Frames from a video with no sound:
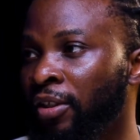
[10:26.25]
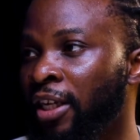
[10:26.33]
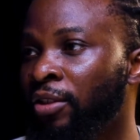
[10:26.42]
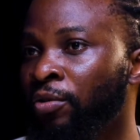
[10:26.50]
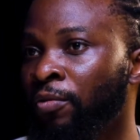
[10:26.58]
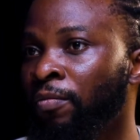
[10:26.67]
you
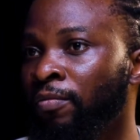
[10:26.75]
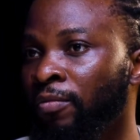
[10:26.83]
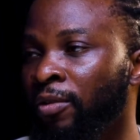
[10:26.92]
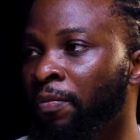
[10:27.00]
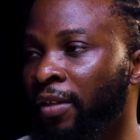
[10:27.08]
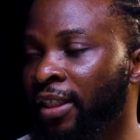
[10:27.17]
get to
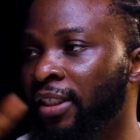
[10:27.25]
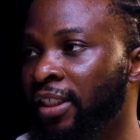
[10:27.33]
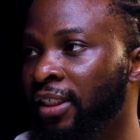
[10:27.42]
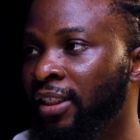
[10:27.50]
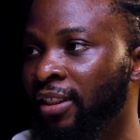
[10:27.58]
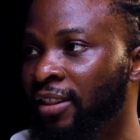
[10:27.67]
spread
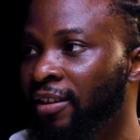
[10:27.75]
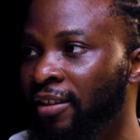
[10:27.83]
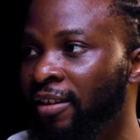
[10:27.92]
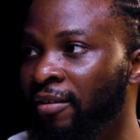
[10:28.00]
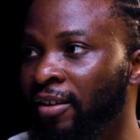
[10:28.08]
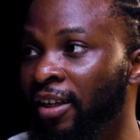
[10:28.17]
this
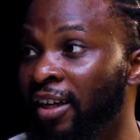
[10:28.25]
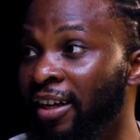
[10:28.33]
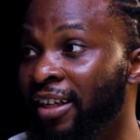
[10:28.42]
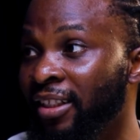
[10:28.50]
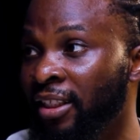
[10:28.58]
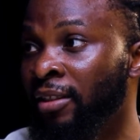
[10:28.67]

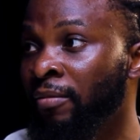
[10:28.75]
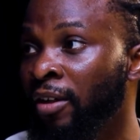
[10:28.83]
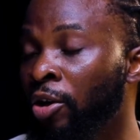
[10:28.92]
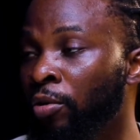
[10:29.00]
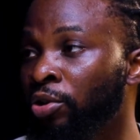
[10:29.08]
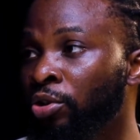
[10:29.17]
learning
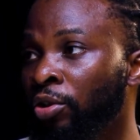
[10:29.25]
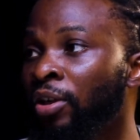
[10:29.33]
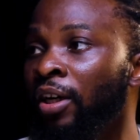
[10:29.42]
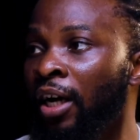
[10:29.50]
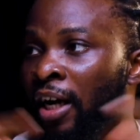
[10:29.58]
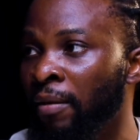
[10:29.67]
culture
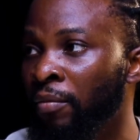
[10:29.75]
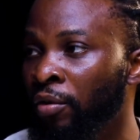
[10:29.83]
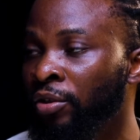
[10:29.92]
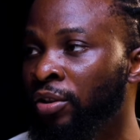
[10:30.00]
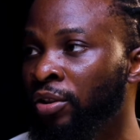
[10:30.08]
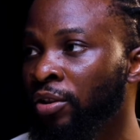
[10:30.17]

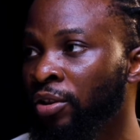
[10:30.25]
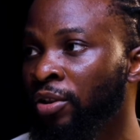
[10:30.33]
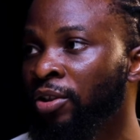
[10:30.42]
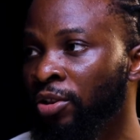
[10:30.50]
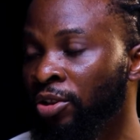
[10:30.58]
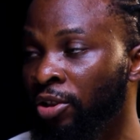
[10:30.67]
amongst
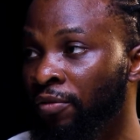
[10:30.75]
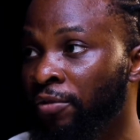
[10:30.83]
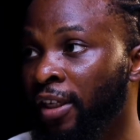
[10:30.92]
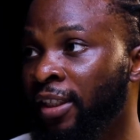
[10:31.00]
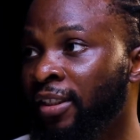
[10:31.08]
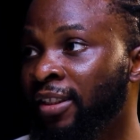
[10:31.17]
your
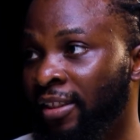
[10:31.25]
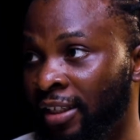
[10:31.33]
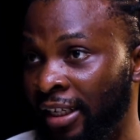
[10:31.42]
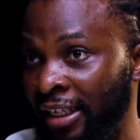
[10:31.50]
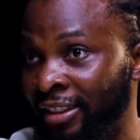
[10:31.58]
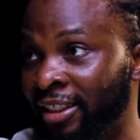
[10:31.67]
friends
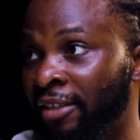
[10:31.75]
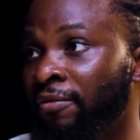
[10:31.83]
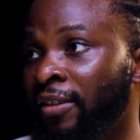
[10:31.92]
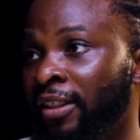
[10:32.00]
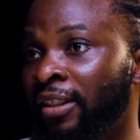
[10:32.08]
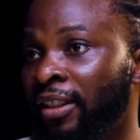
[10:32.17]
and your
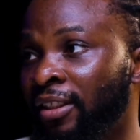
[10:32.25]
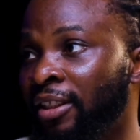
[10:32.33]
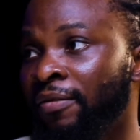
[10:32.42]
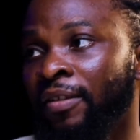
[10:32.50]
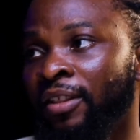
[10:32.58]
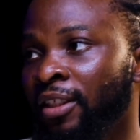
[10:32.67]
friends and your
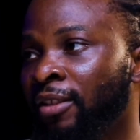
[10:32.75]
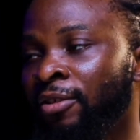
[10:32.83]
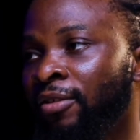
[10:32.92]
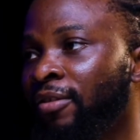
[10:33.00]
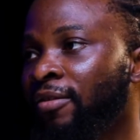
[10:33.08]
friends. And